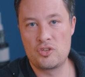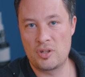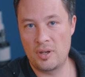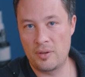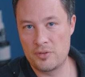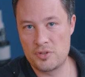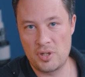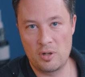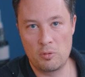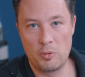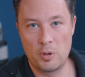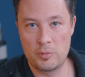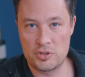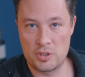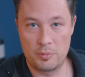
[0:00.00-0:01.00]
Check out the channel
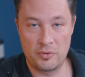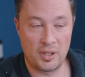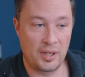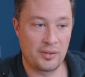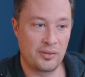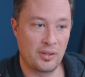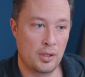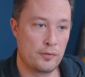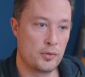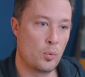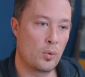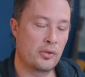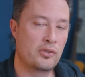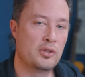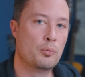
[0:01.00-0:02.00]
memberships, like I said, if you
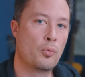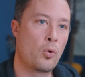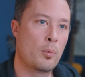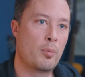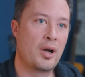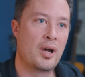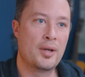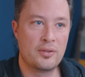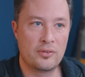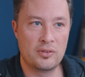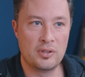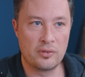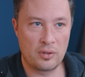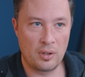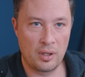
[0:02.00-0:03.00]
want to see more behind the
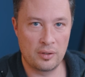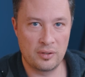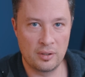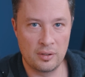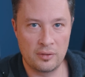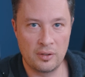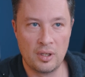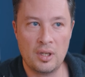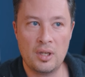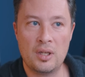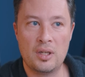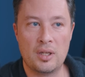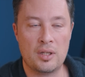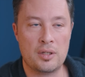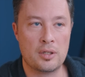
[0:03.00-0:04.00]
scenes content
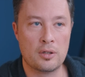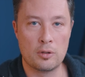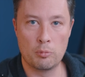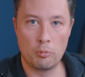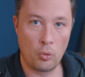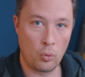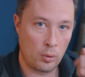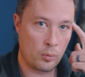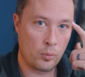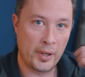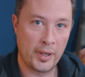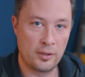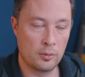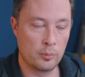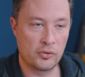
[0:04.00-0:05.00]
and hear more
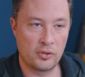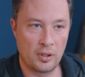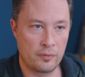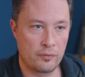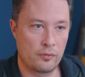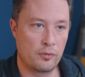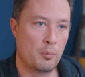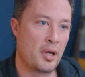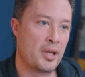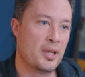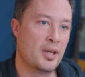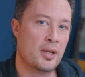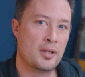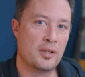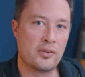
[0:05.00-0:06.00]
random stuff from my
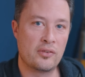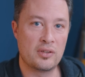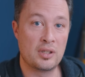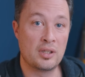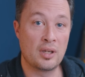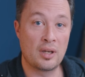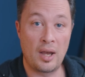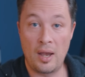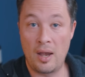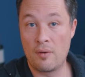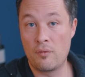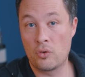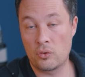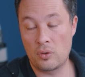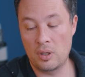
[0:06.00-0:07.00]
head, and see,
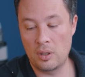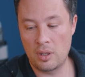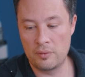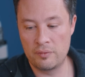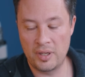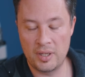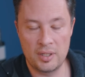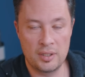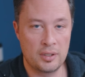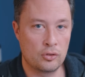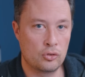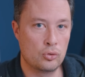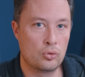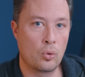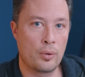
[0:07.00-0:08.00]
I've also got a lot of editing
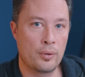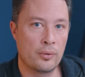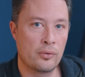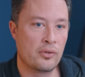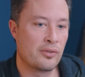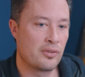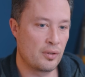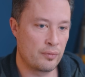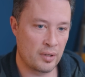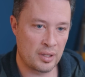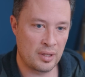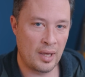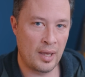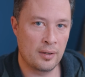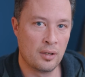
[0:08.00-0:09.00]
tutorials and stuff
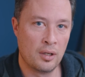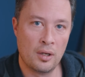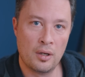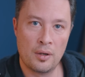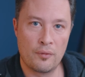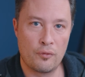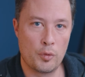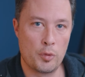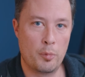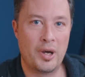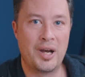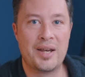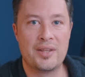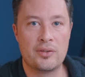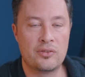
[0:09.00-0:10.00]
like that from the
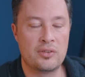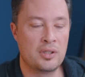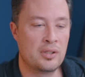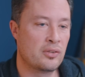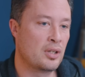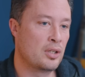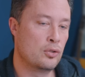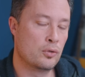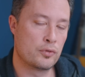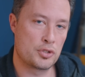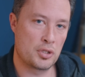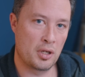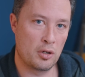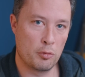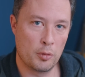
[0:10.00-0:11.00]
behind the scenes that I do for
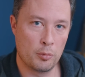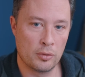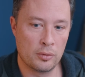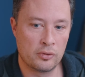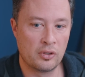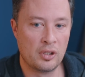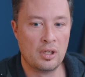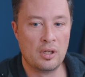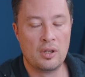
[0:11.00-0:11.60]
channel members.